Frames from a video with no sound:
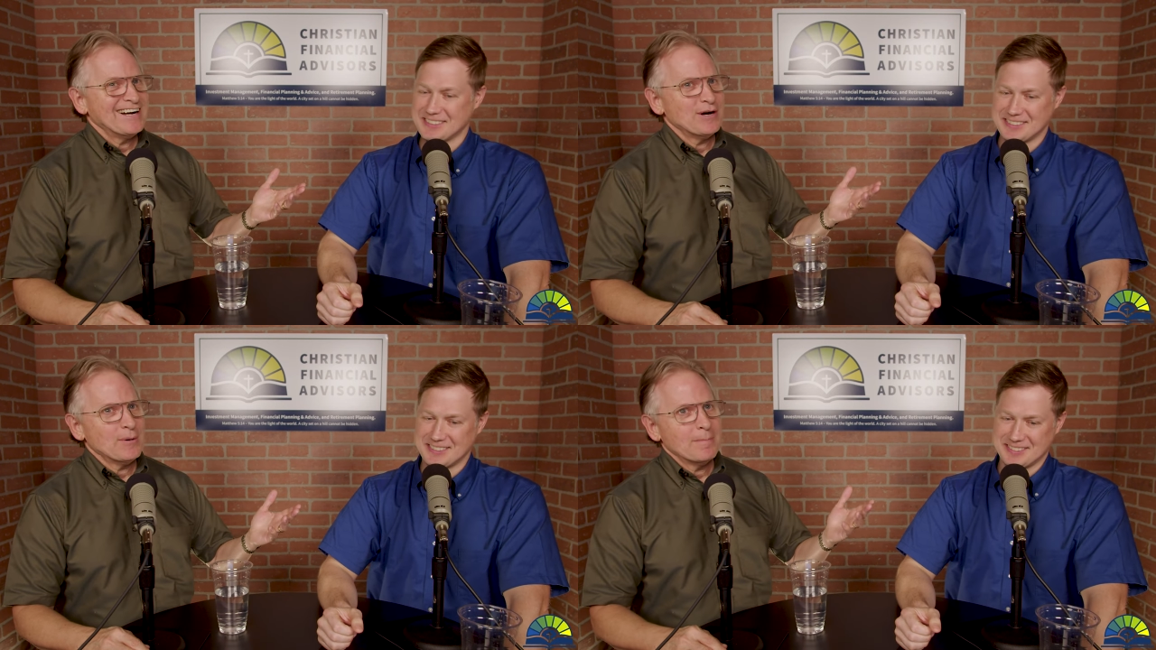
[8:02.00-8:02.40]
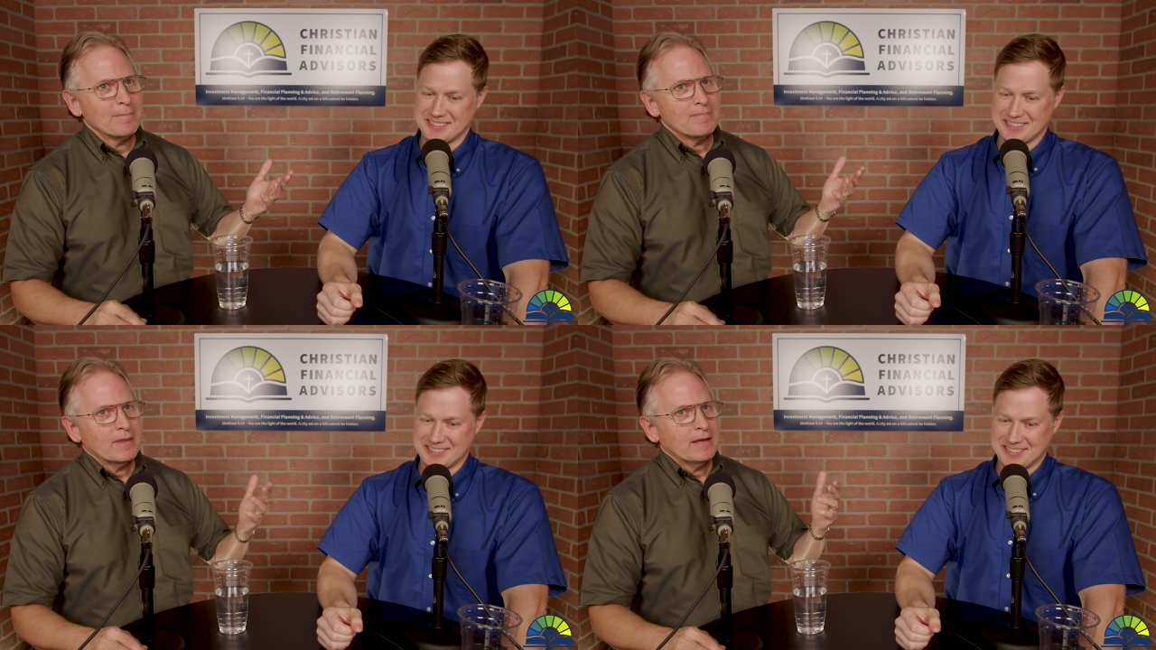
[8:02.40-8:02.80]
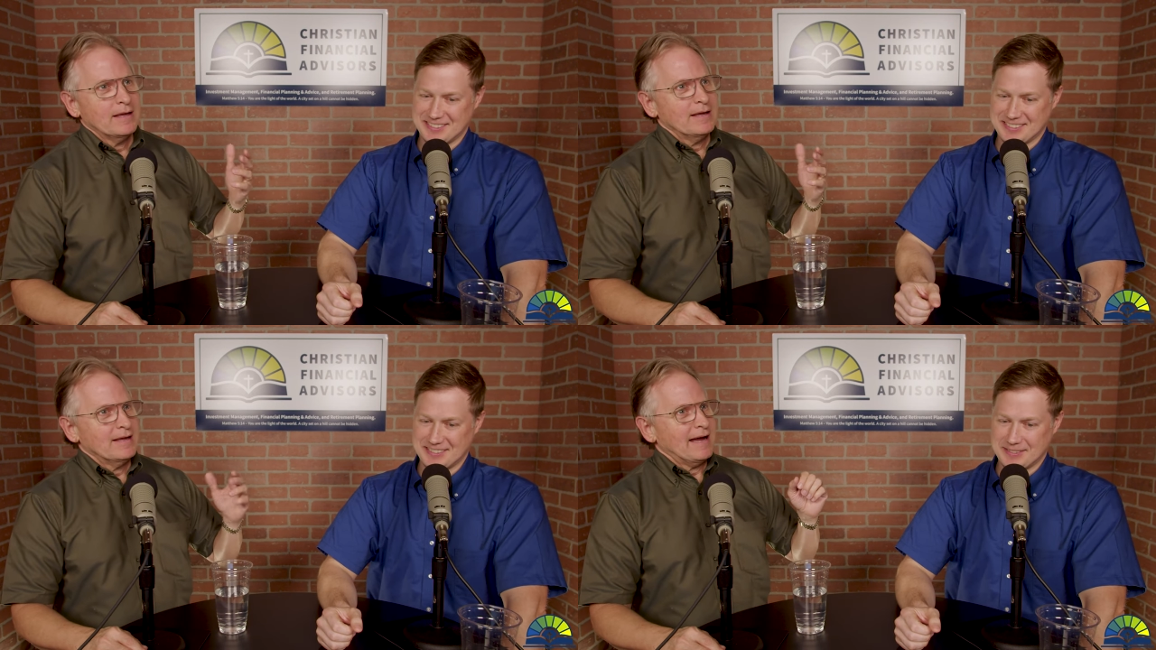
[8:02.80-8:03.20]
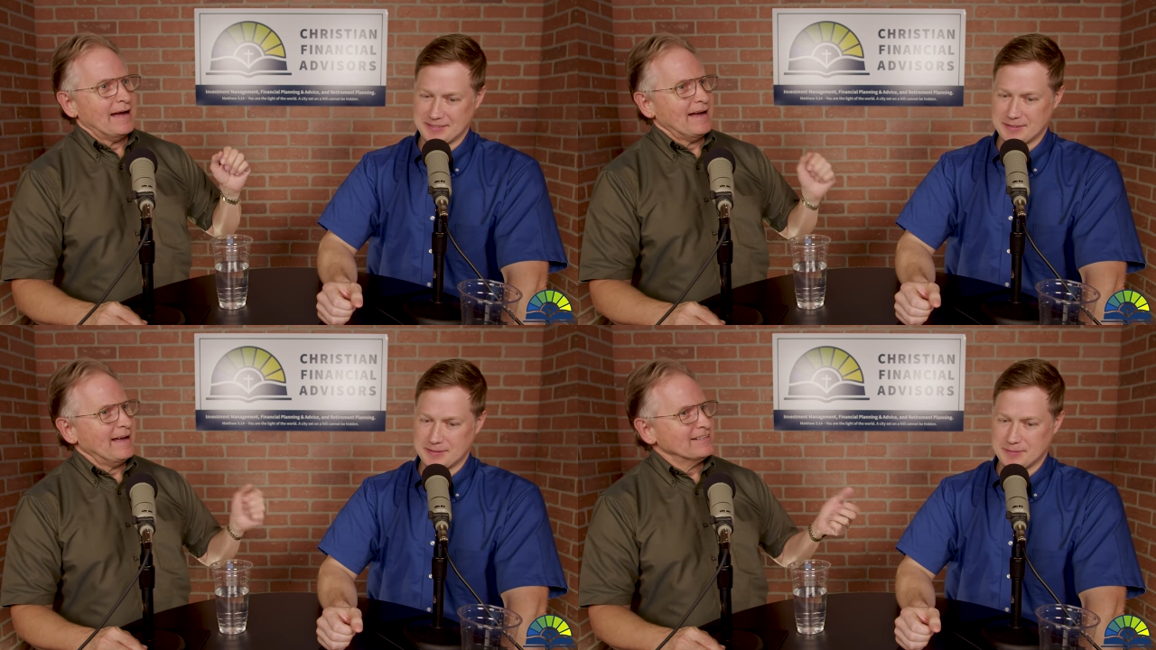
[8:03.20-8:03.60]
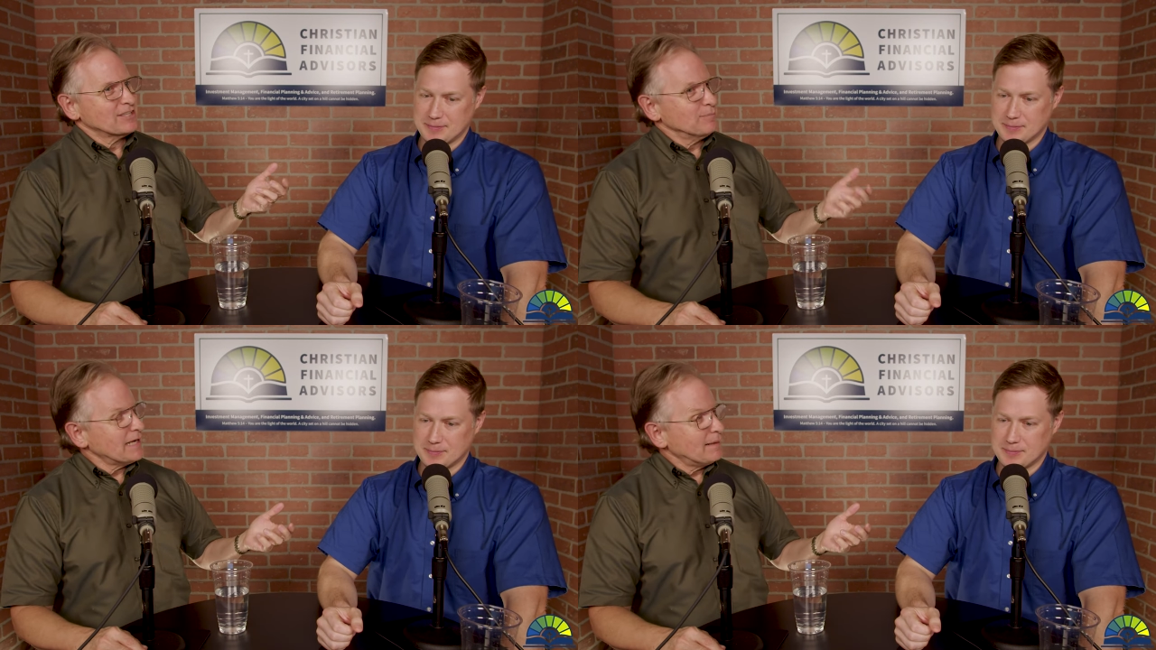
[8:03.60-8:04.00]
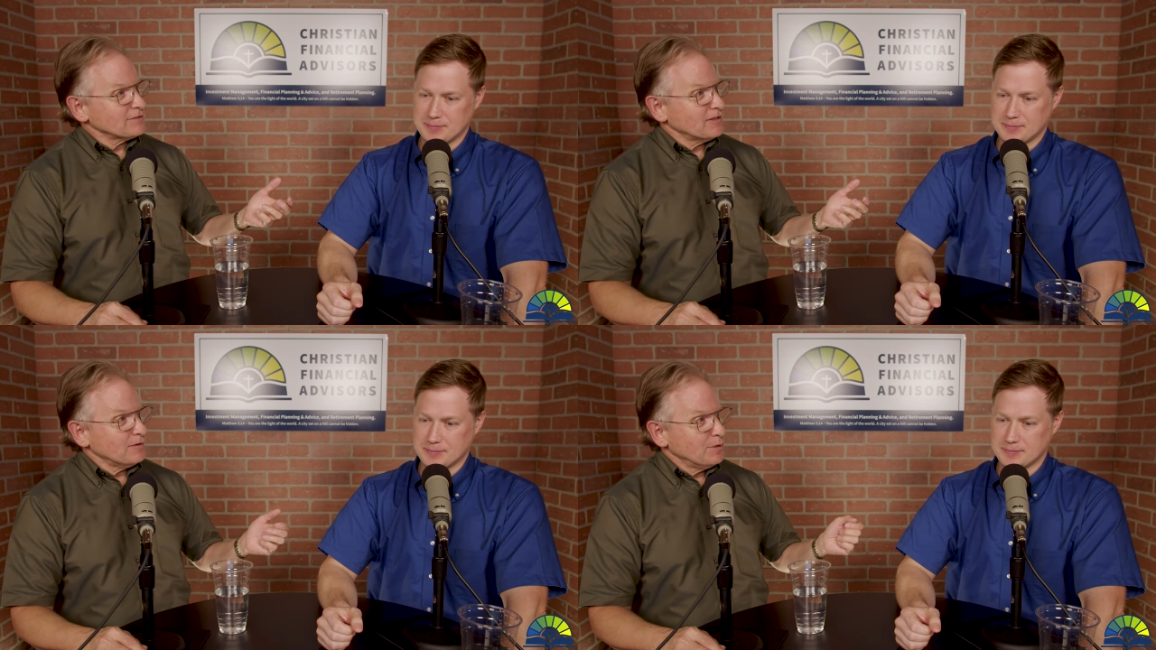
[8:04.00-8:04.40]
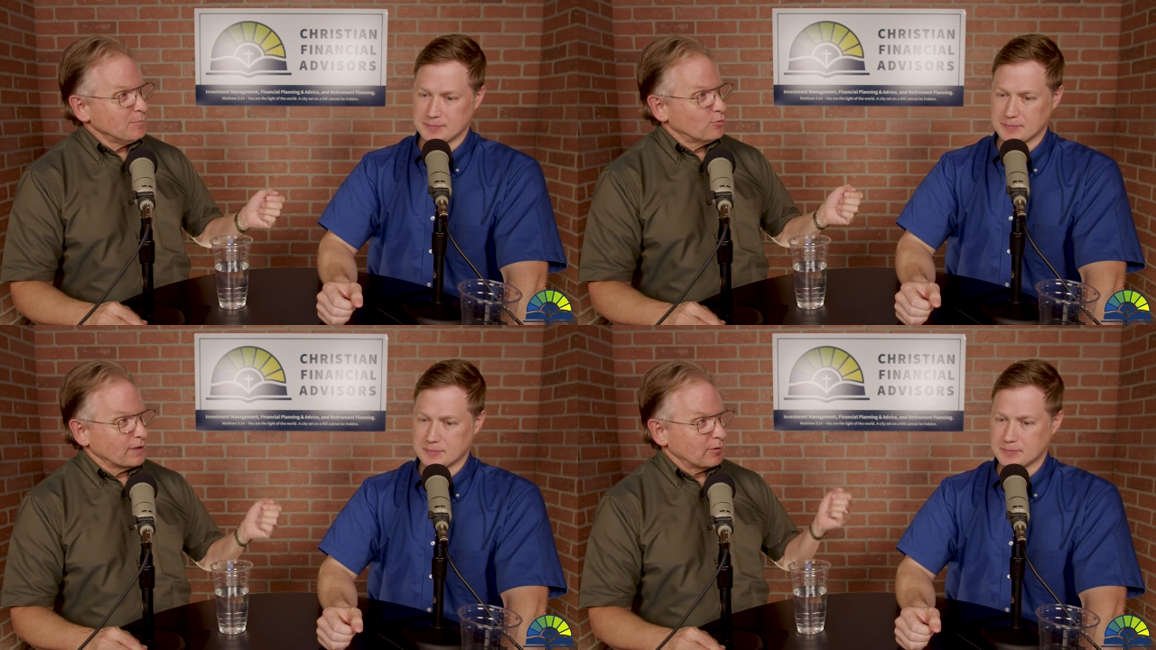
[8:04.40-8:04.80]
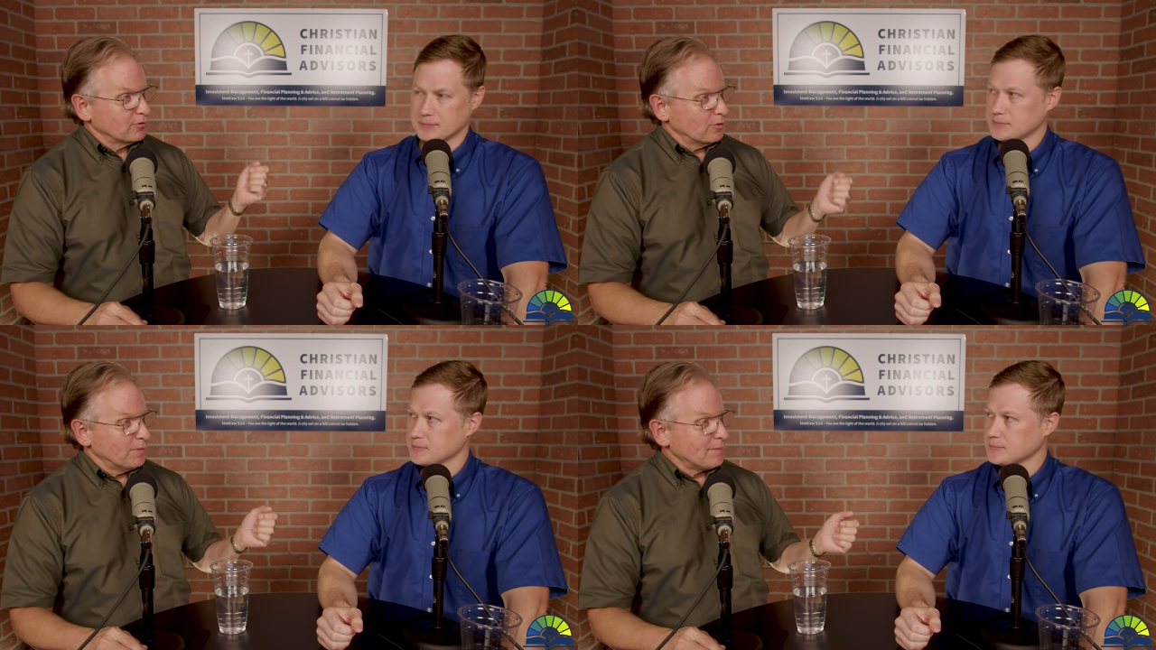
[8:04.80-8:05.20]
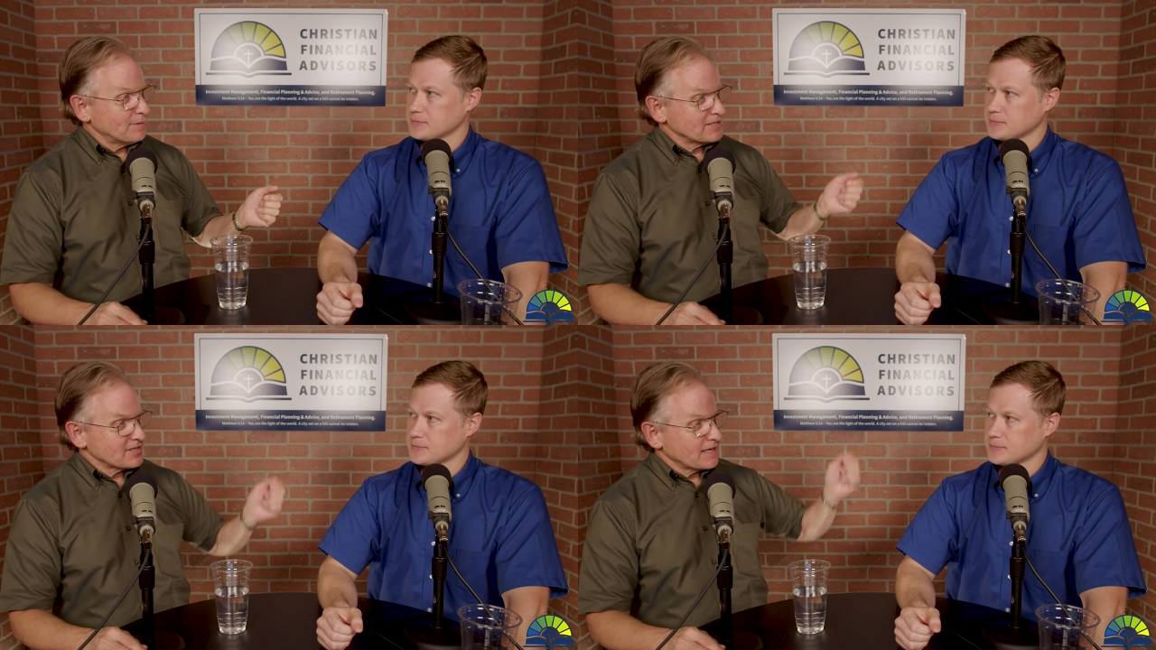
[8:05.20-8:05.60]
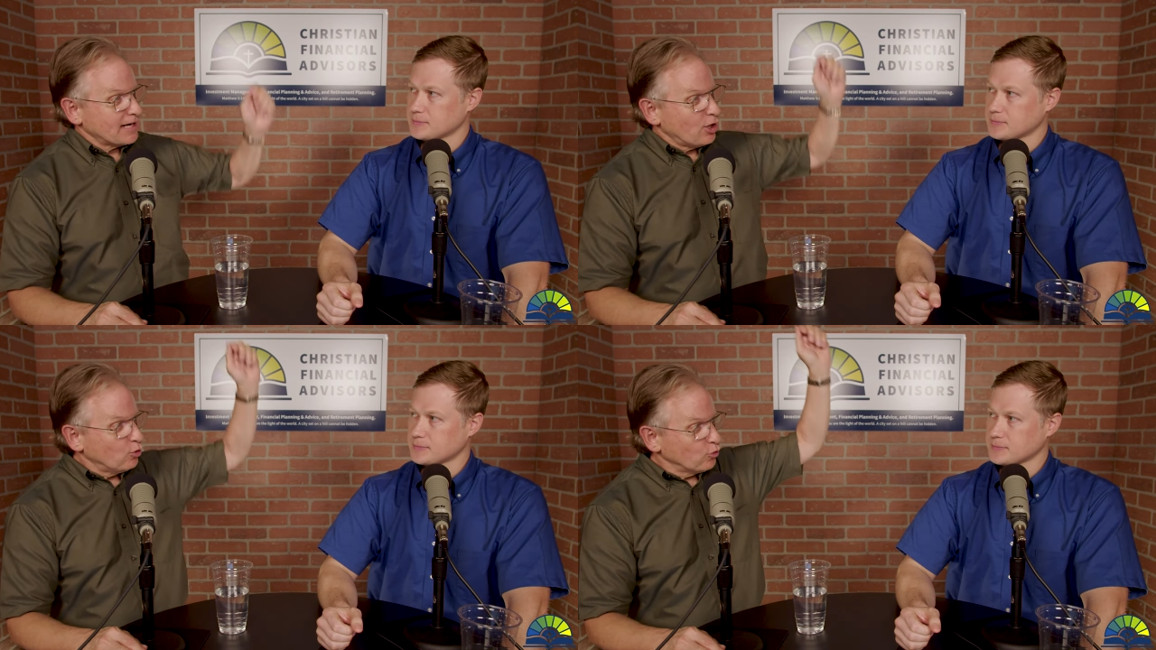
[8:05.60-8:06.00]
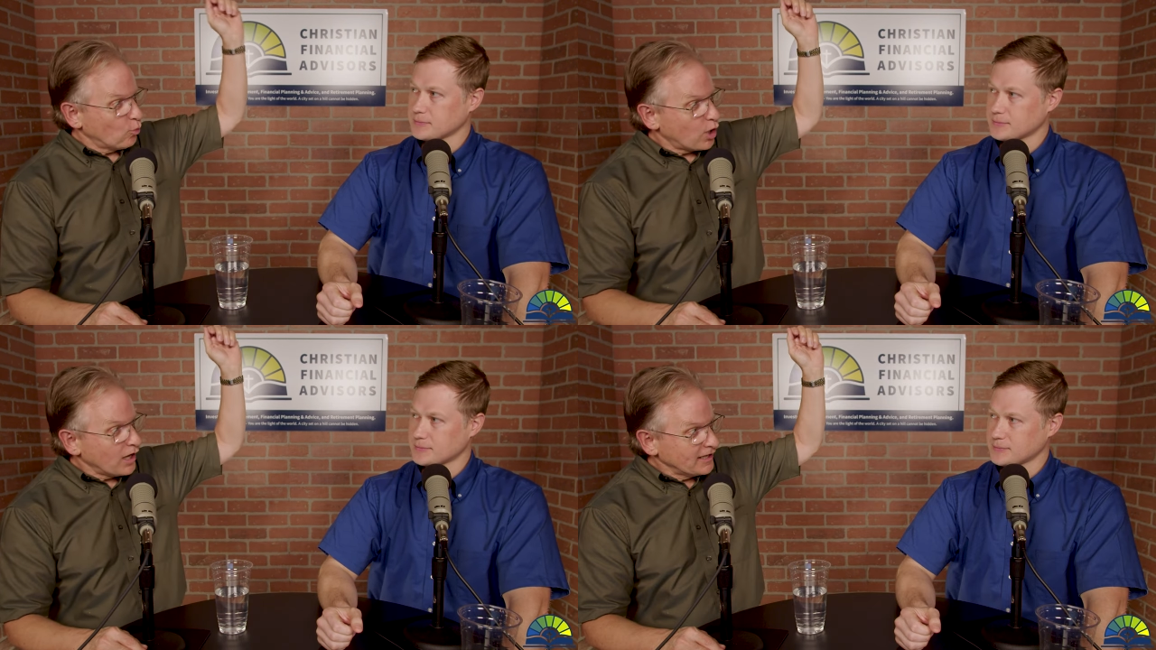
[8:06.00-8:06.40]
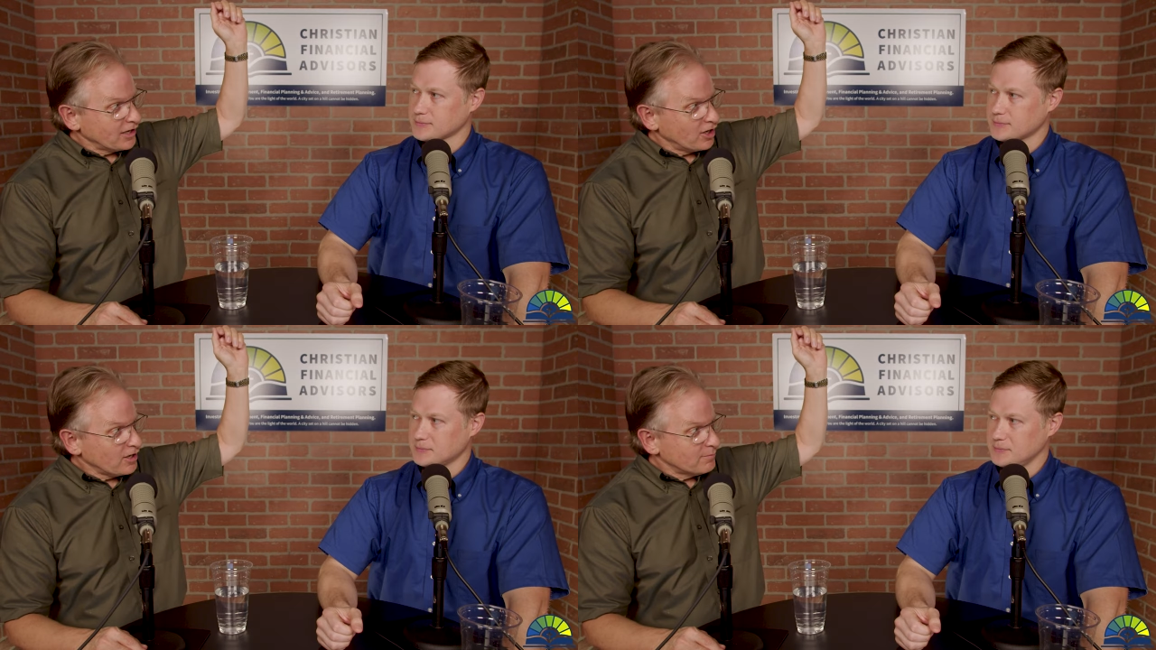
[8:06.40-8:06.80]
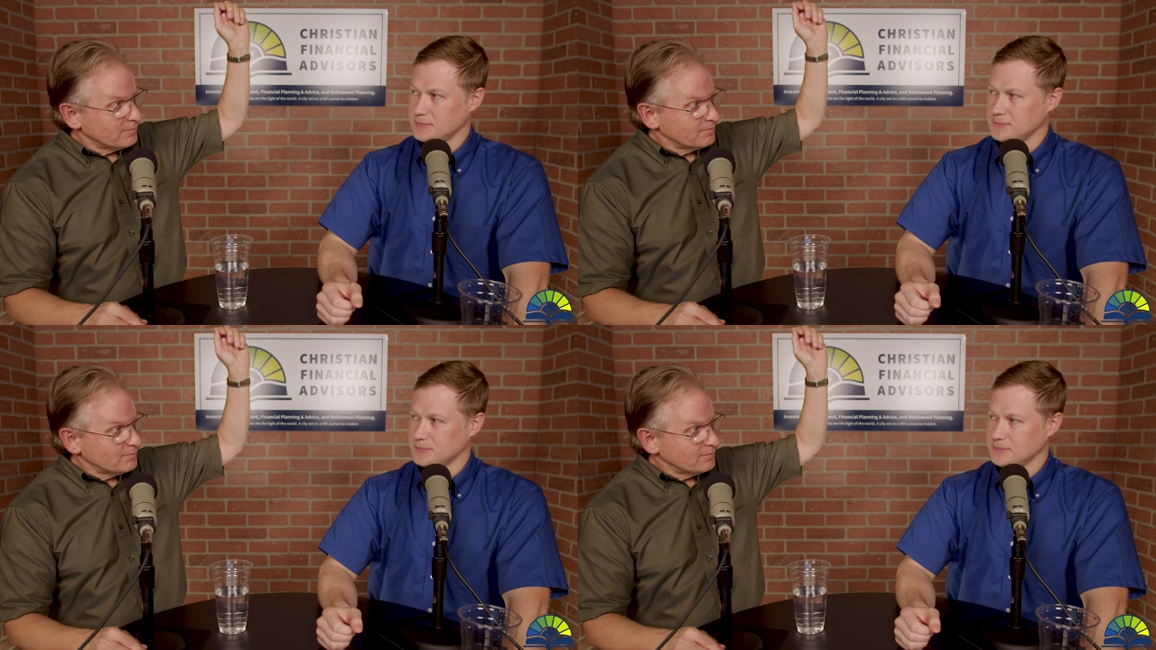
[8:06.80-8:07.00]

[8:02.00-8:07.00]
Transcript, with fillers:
Speaker 1: um, sometimes I think people they they're baptized and they kind of hold the wallet up